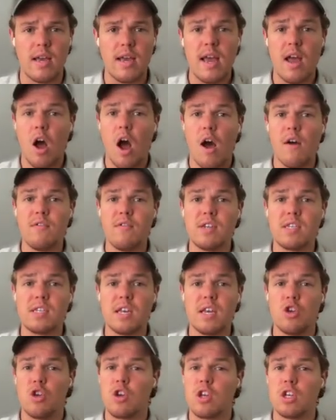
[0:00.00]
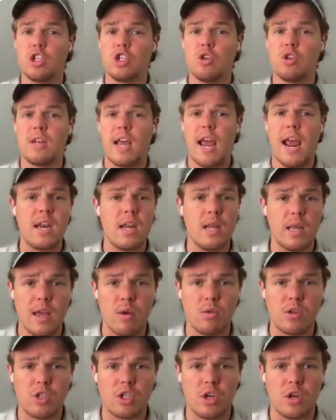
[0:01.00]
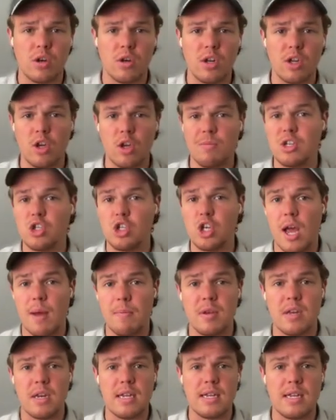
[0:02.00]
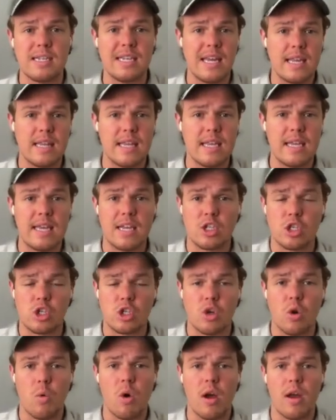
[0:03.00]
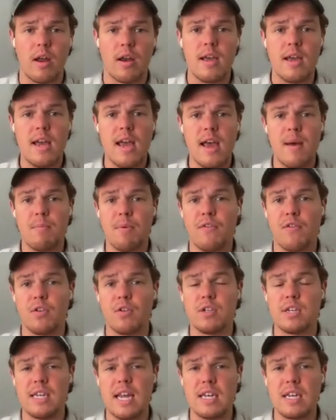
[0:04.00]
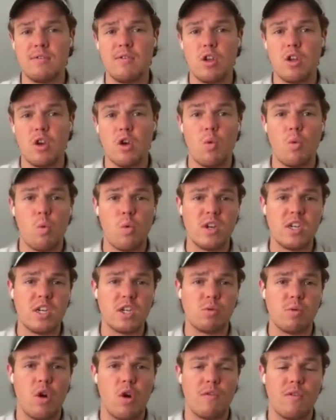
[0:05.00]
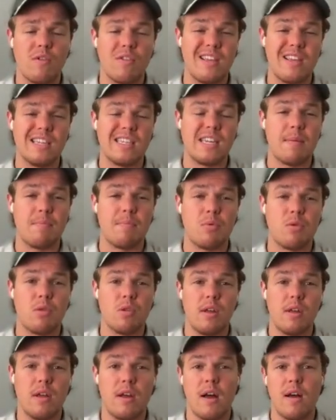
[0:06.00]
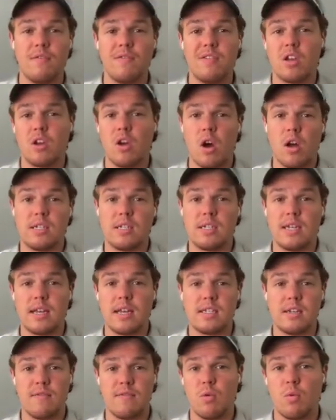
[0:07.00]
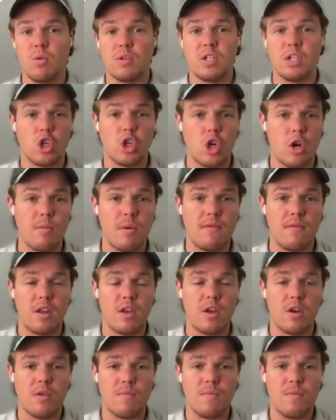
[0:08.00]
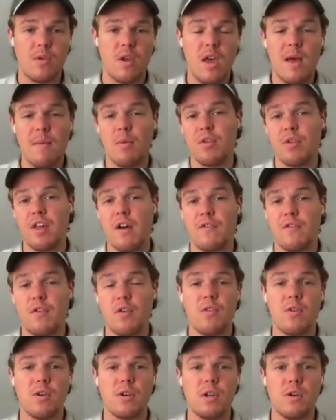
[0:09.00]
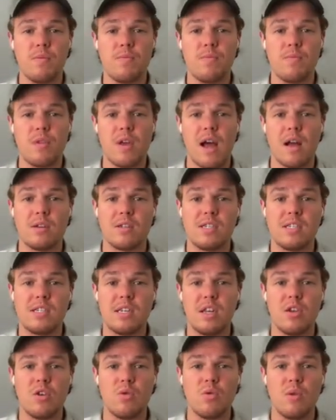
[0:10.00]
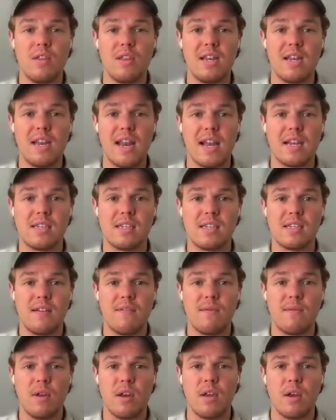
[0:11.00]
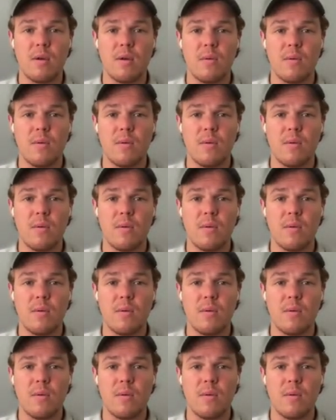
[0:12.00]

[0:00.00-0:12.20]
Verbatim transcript: Obviously, you can choose any language here. It could be Japanese, Hindi, and so on. But for today's video, we just went over the example of the context if it was a German video. But without further ado, I'll see you in the next video.